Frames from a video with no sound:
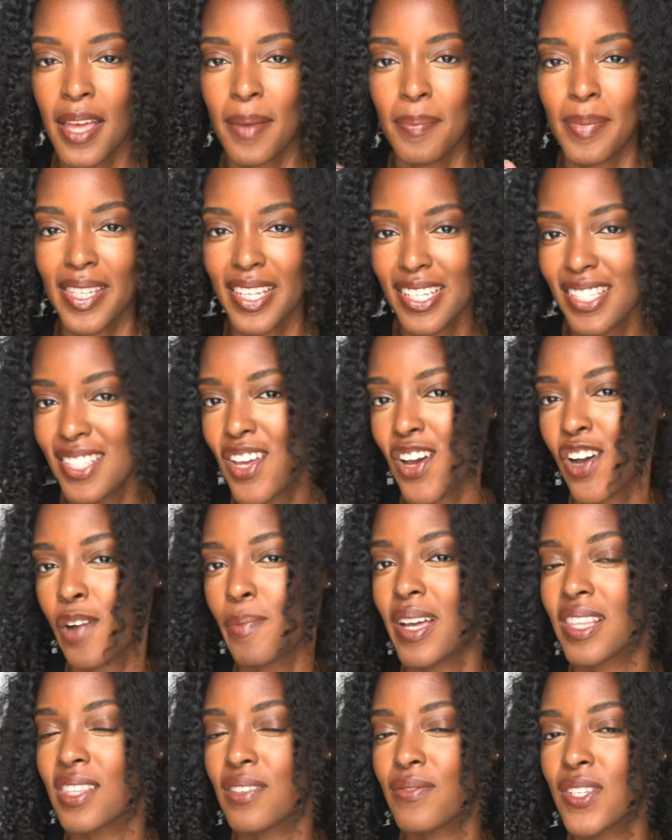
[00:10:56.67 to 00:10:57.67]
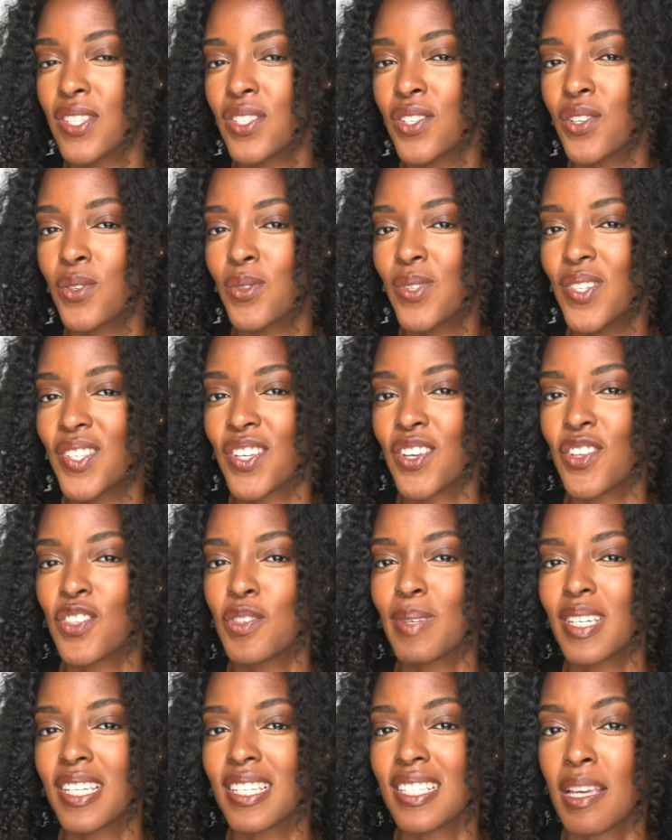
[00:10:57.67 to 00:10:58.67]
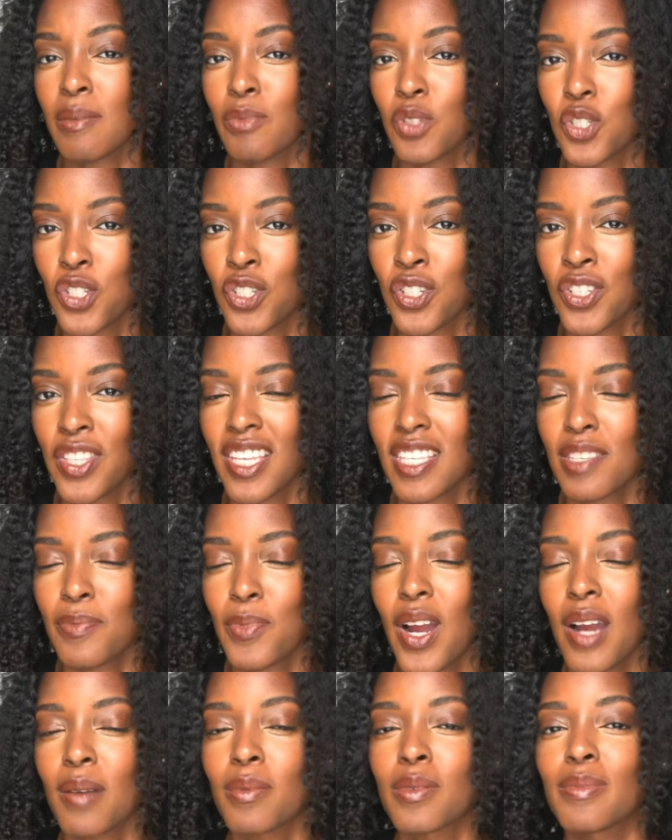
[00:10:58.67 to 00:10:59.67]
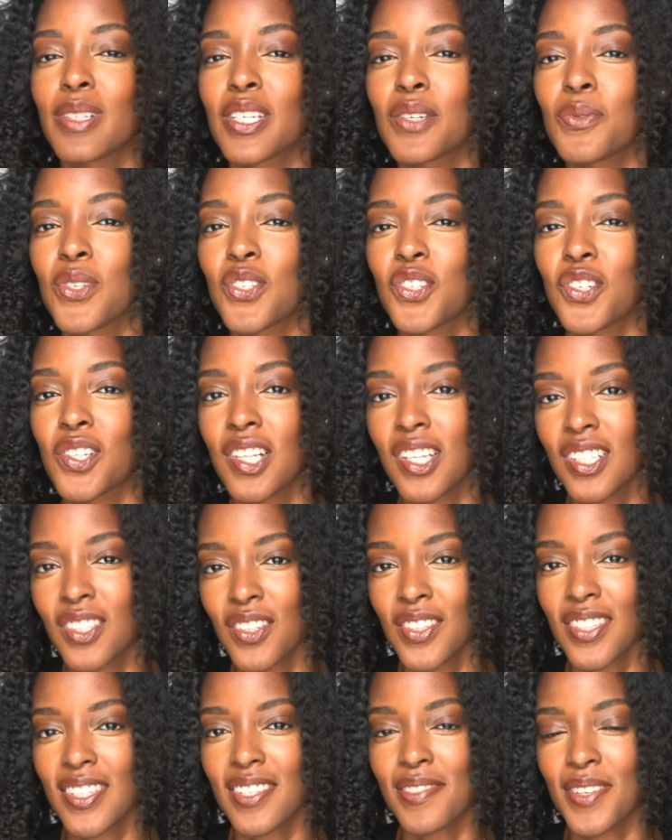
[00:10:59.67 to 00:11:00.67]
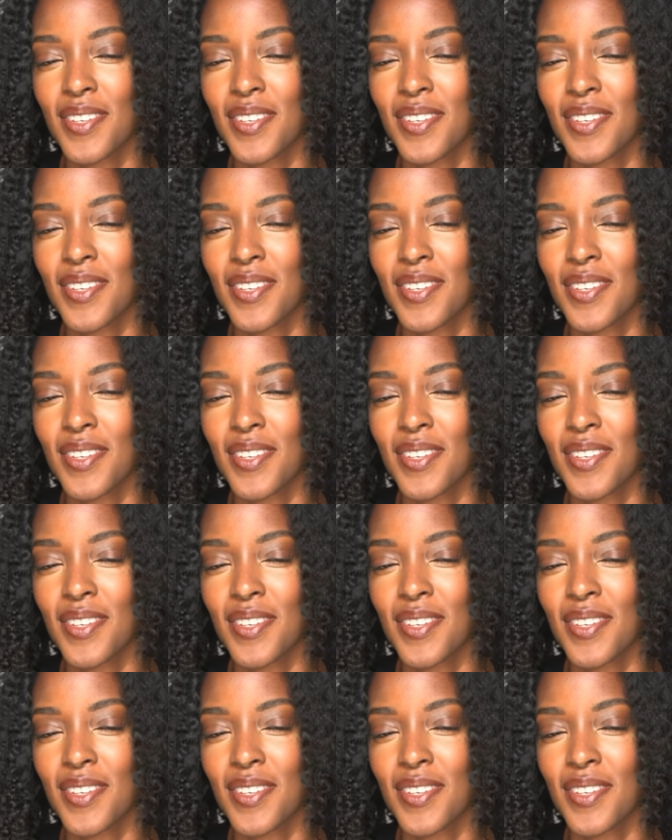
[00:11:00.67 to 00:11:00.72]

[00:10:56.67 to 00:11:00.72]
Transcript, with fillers: But let's talk about the physical results, because I'm sure that's probably what you clicked on this